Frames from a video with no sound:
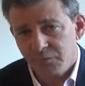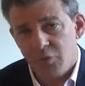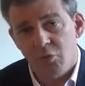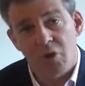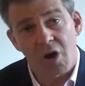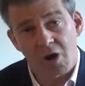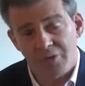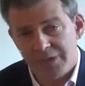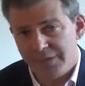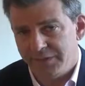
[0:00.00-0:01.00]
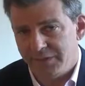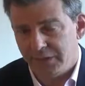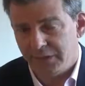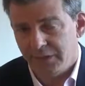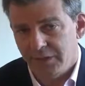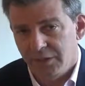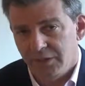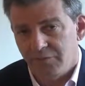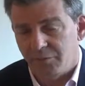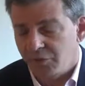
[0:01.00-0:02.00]
who are already sick
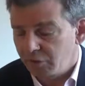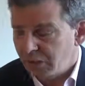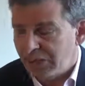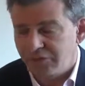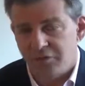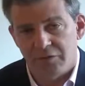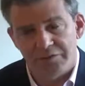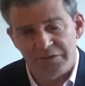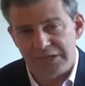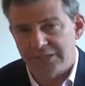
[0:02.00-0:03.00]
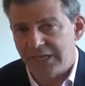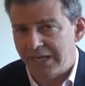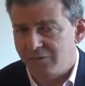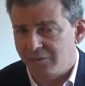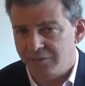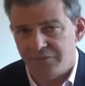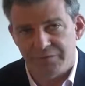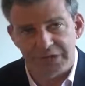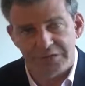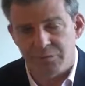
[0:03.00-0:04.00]
from neurological effects, cancerous
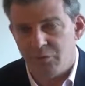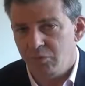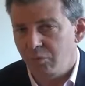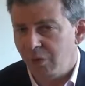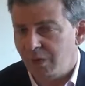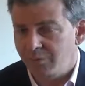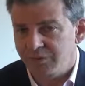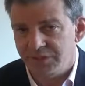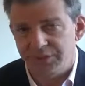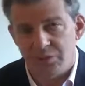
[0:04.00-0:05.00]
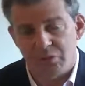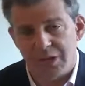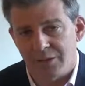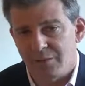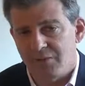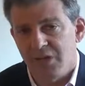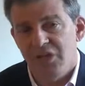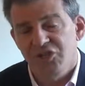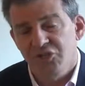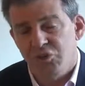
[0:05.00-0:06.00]
effects, immune system problems,
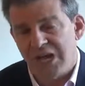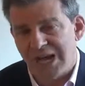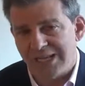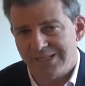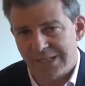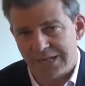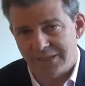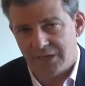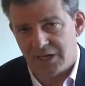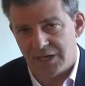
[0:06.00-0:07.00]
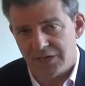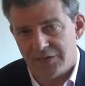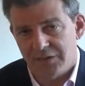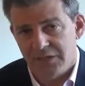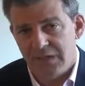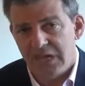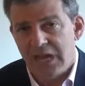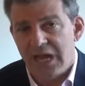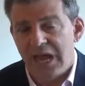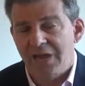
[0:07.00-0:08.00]
to contact us
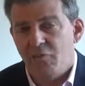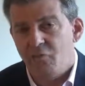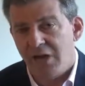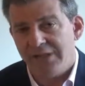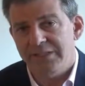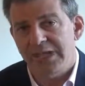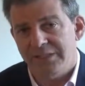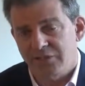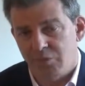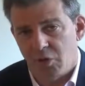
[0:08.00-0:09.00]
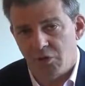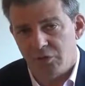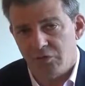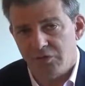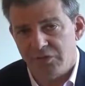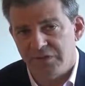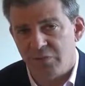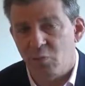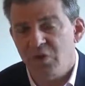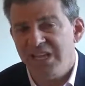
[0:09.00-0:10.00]
and write testimonials
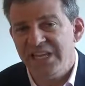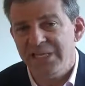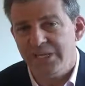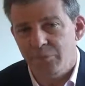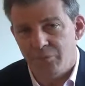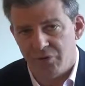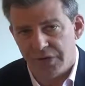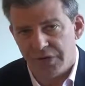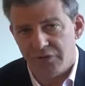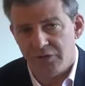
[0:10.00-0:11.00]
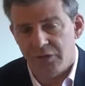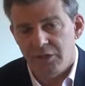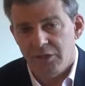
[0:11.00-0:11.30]
that we can bring